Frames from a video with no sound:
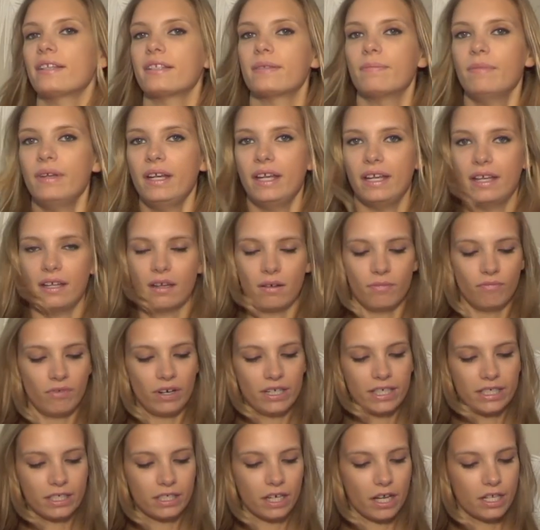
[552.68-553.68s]
that's me. I'm
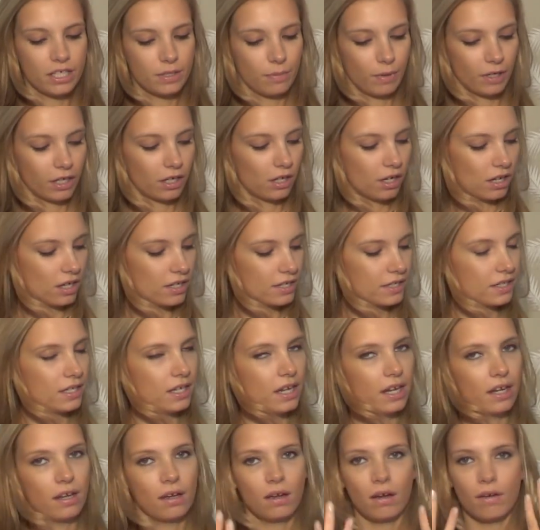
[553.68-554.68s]
ready to go to my
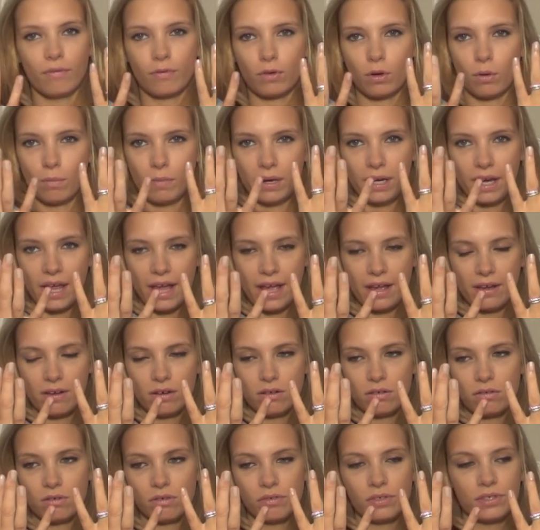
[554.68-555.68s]
casting. I've got my
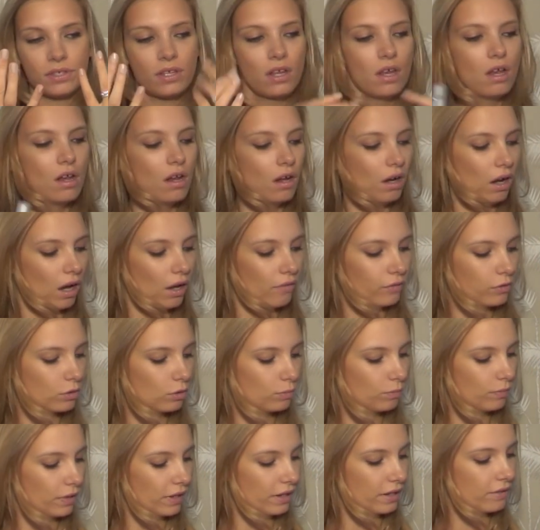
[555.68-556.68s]
nails, I've
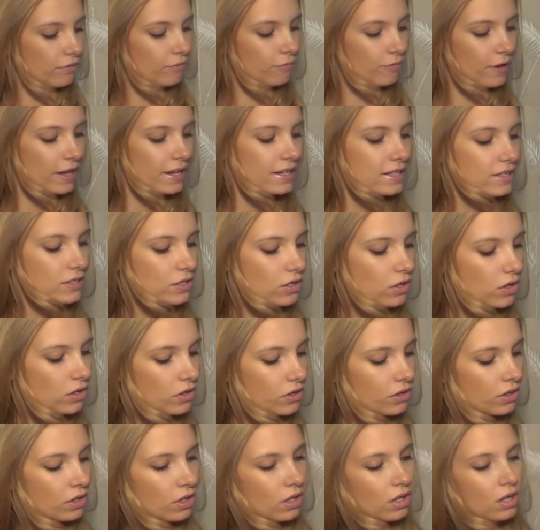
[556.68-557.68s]
got my face
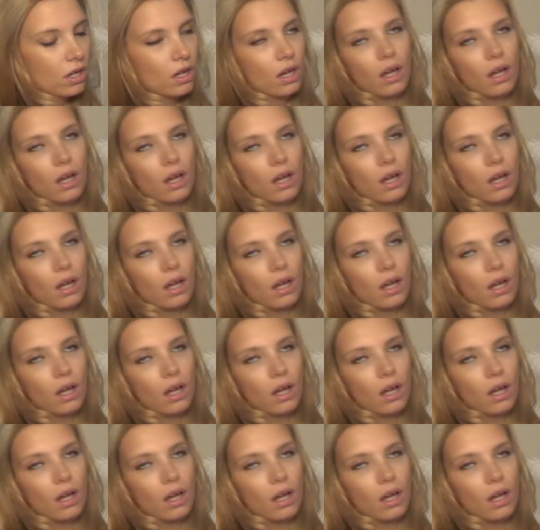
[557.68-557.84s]
on.